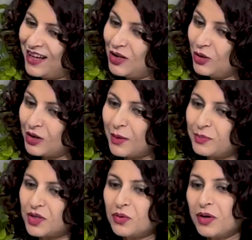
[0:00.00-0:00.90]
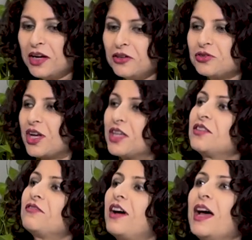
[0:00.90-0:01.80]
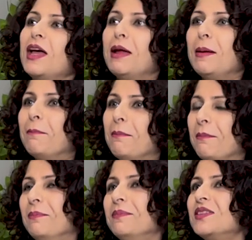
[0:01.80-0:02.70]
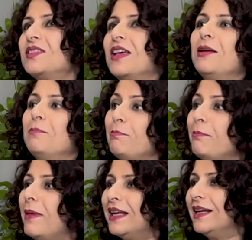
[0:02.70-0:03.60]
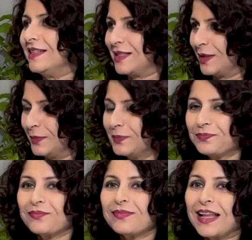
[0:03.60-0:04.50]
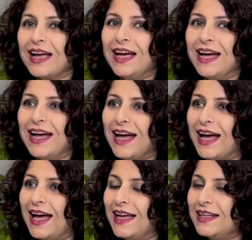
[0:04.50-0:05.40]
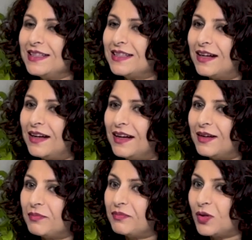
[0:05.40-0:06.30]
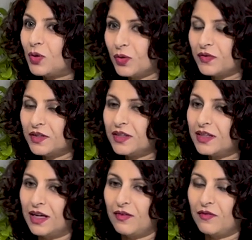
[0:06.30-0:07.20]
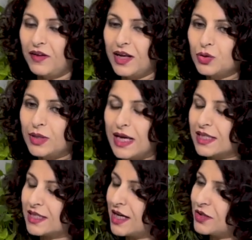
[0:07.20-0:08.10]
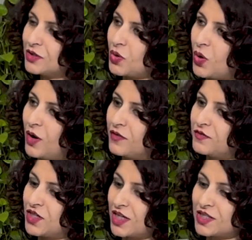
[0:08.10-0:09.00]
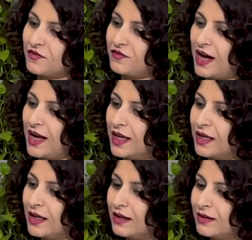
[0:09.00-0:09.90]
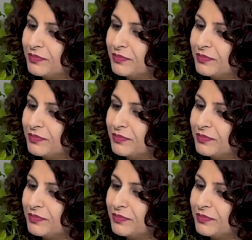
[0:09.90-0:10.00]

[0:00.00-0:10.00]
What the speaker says: Look up to you and you justify, say, meninism. And you even went to the extent of justifying,